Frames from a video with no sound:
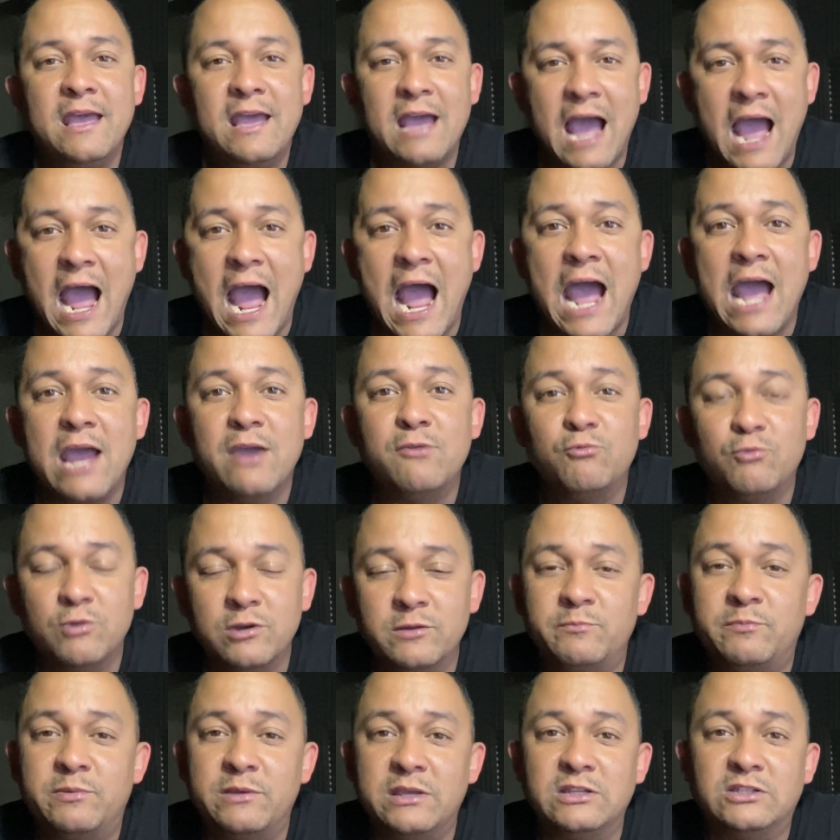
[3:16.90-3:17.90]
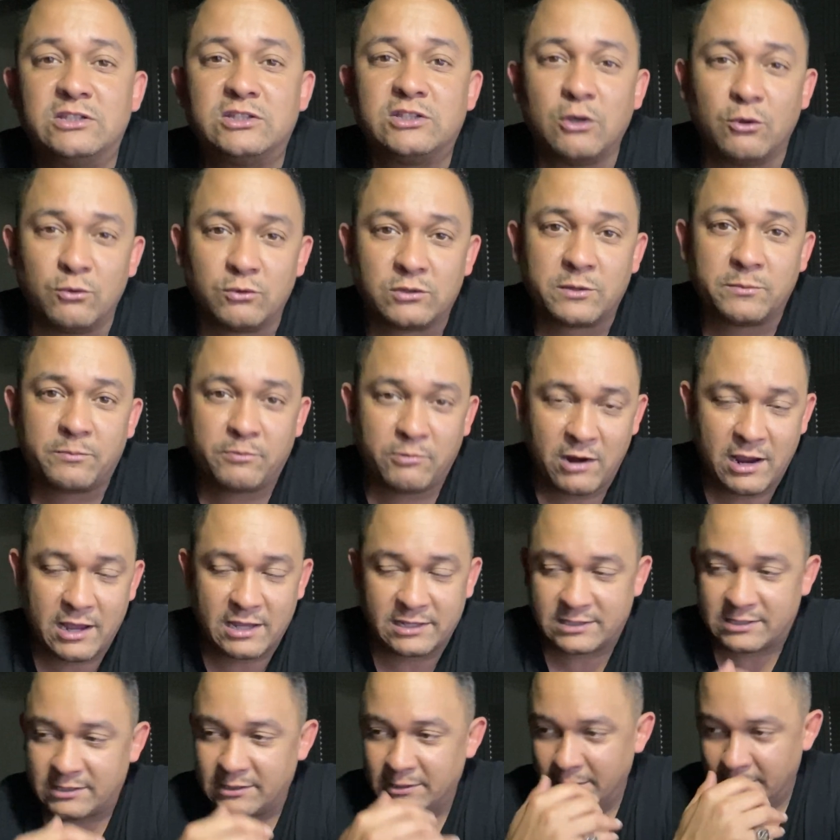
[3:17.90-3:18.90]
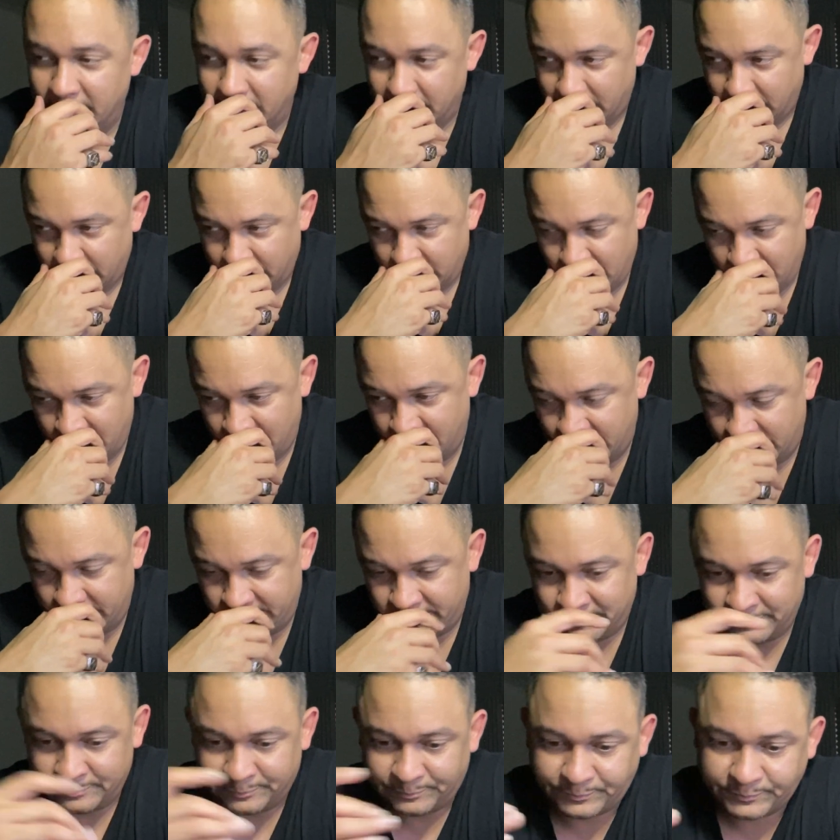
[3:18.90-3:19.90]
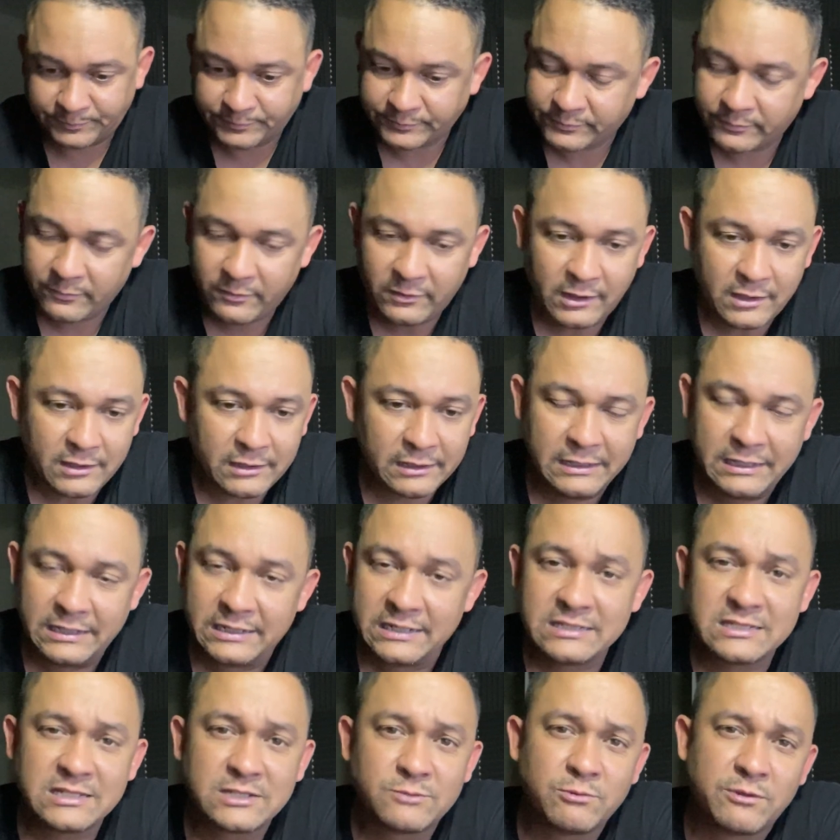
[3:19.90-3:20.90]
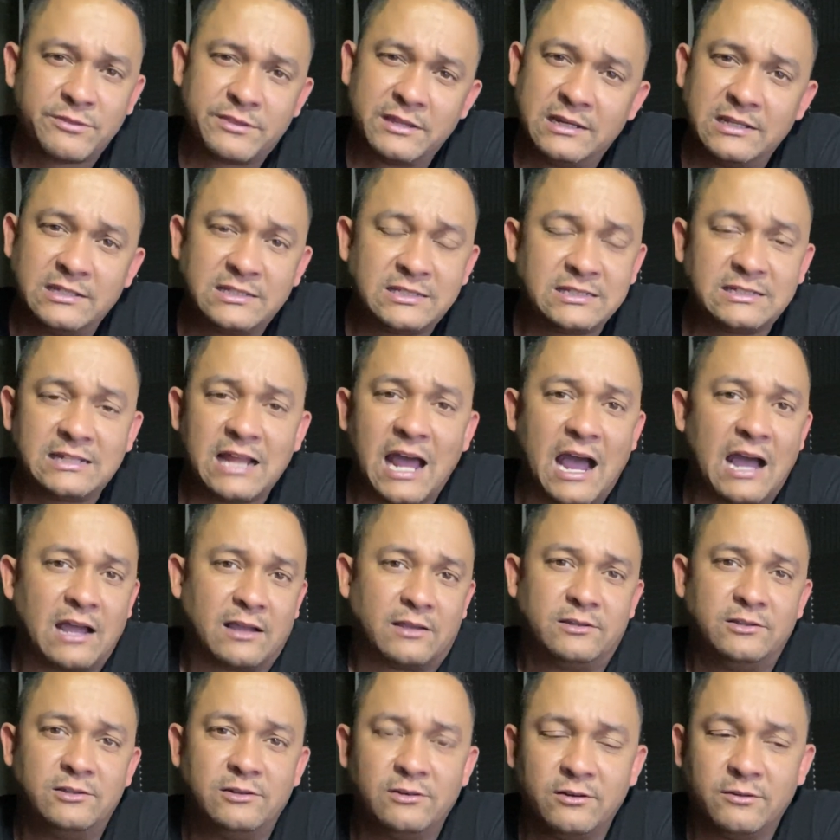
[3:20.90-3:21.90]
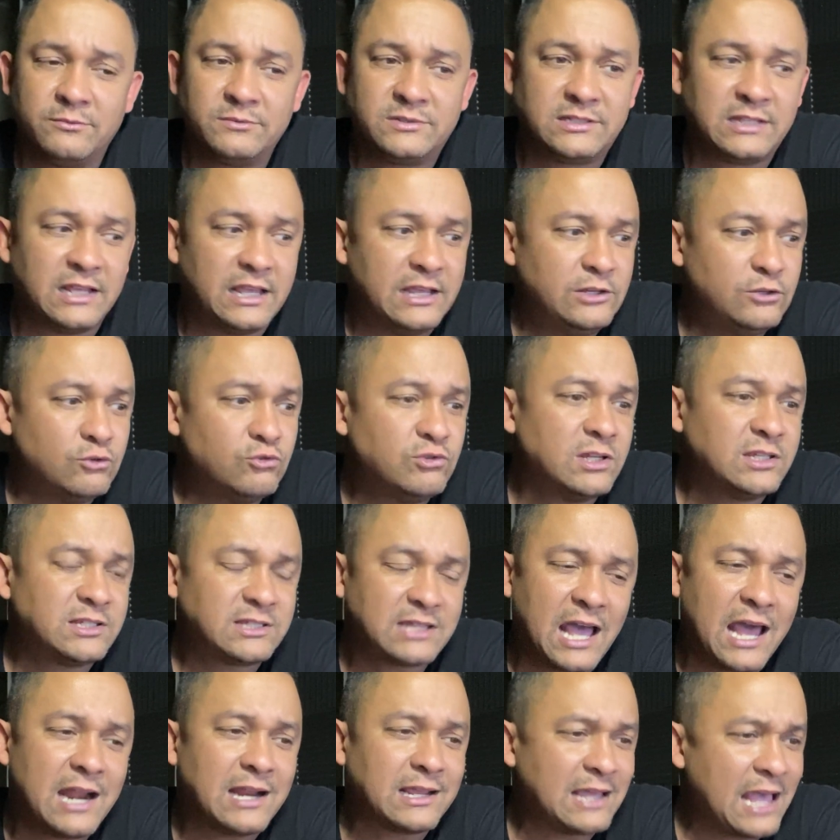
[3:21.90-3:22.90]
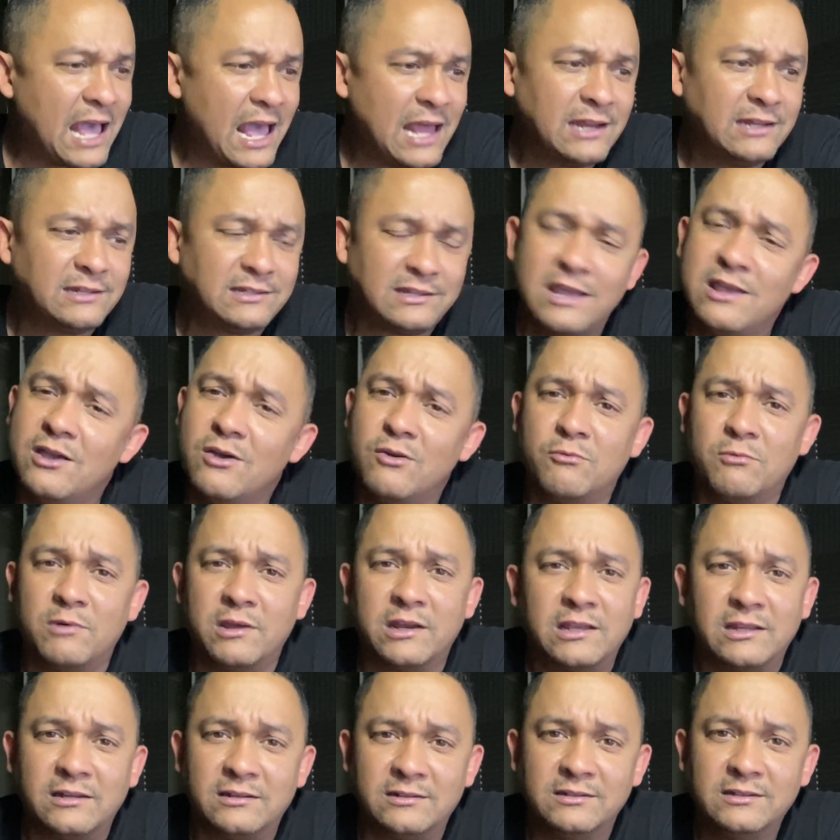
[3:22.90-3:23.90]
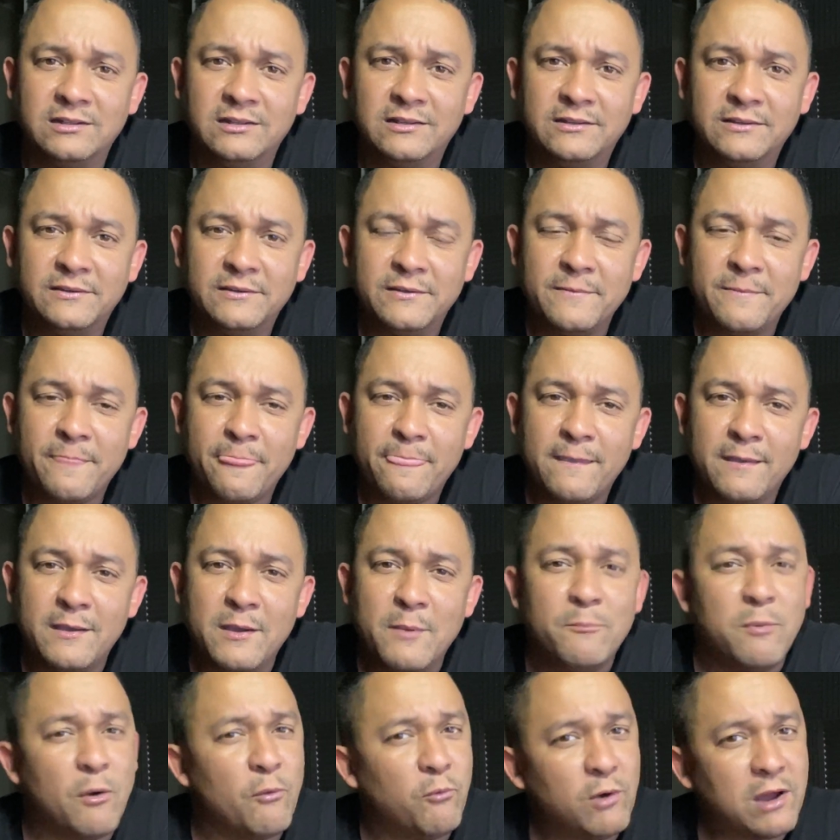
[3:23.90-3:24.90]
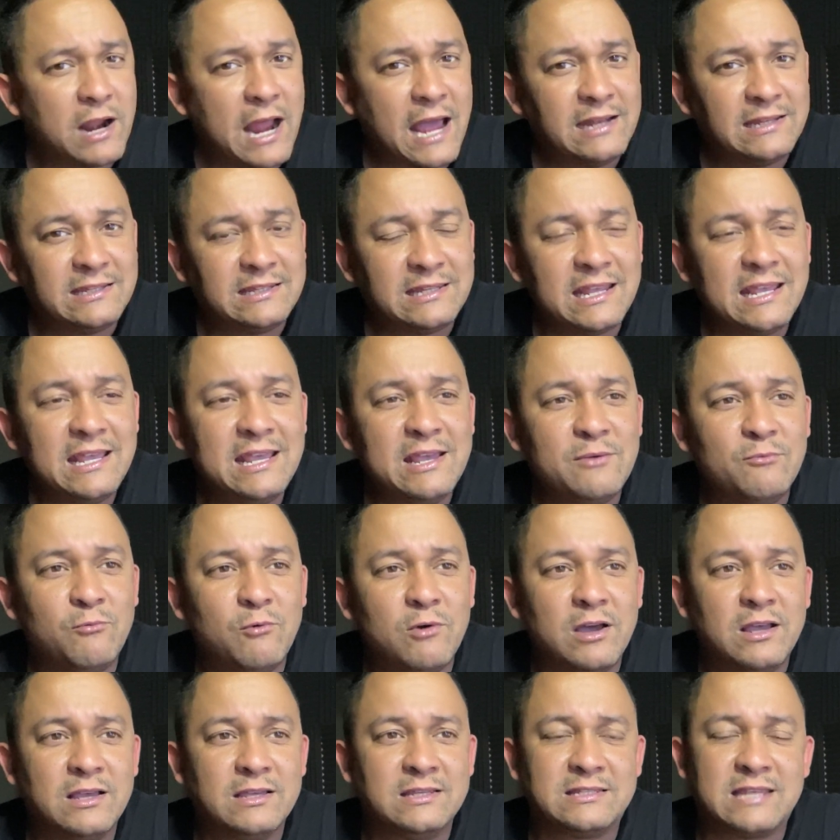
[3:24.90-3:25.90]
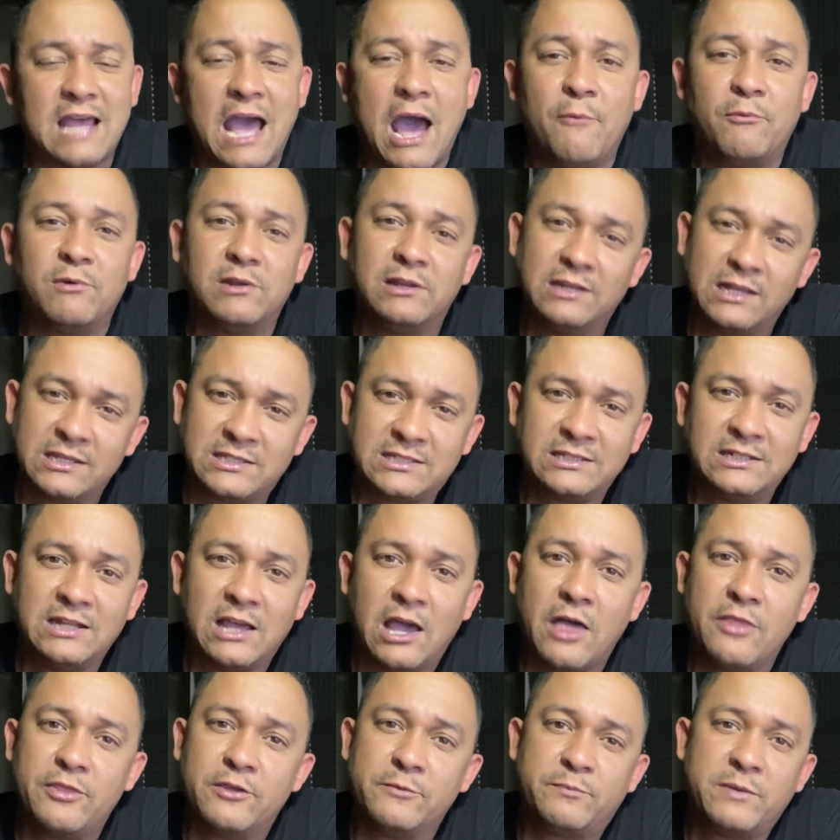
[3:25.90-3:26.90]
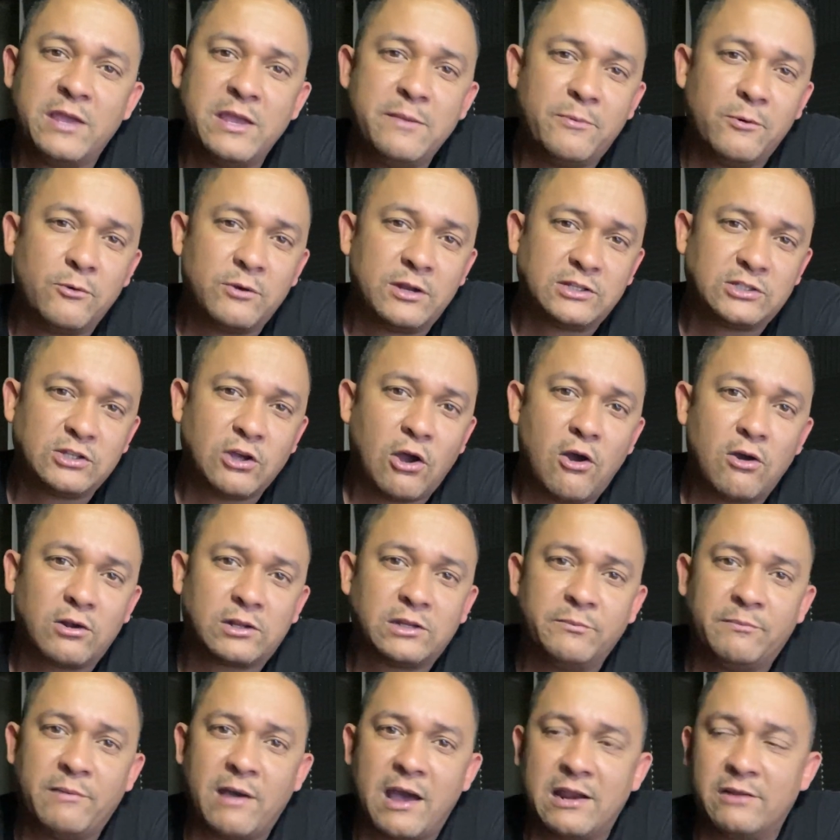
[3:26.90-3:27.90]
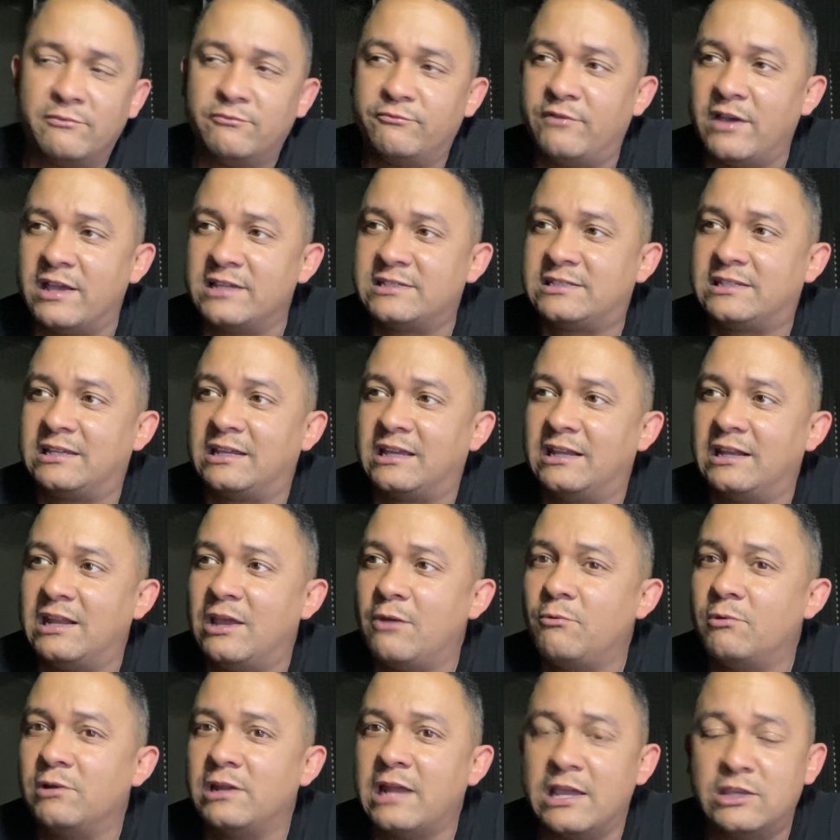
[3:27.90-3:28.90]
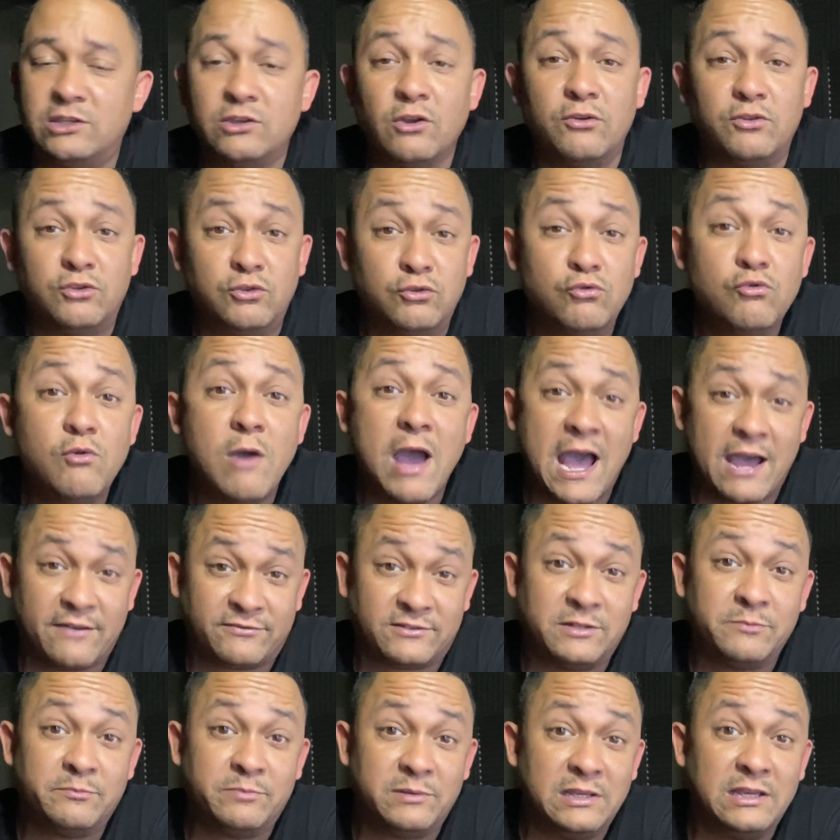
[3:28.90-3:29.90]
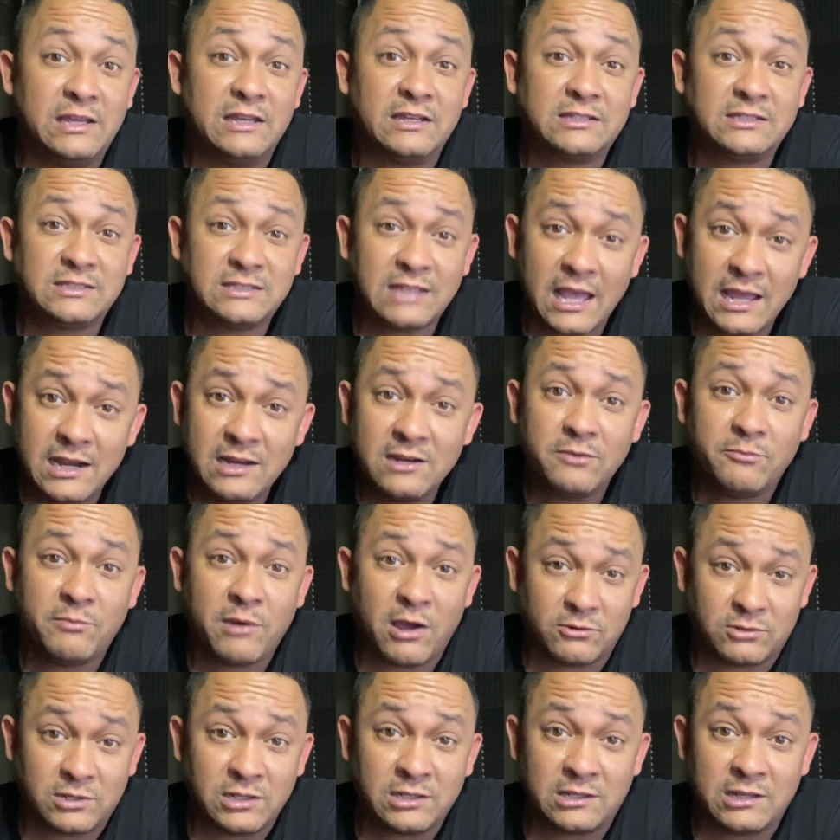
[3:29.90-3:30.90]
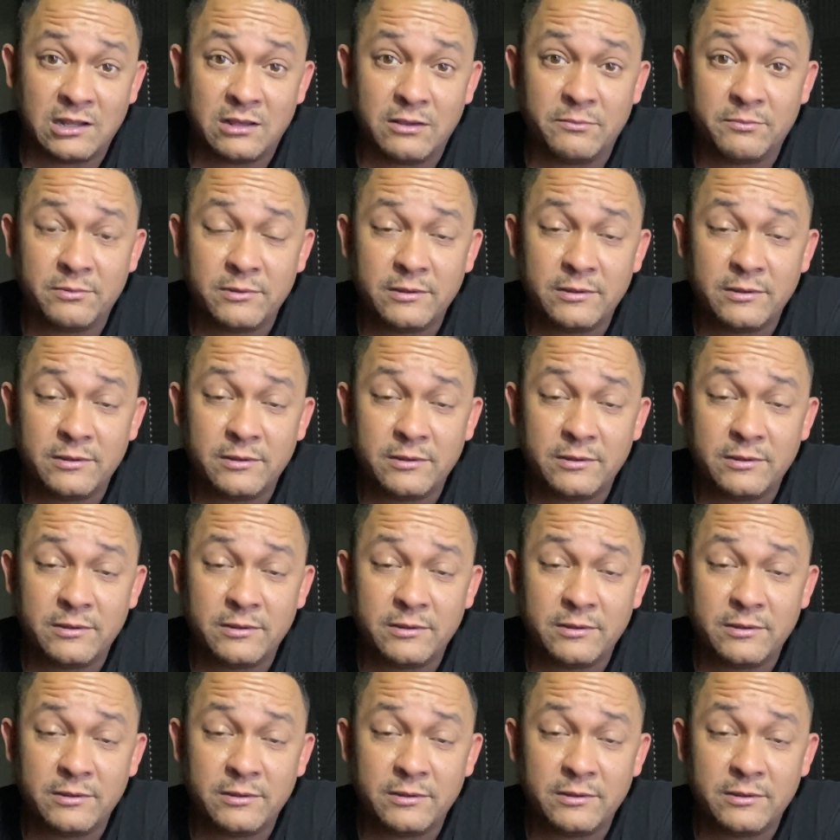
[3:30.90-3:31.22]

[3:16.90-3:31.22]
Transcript: I would be so depressed. And this is with any stock, you know what I'm saying? You just gotta kind of deal with it. But what I did was I would listen to other people that talked about investing and they were like, yo, you have to be excited about the dip.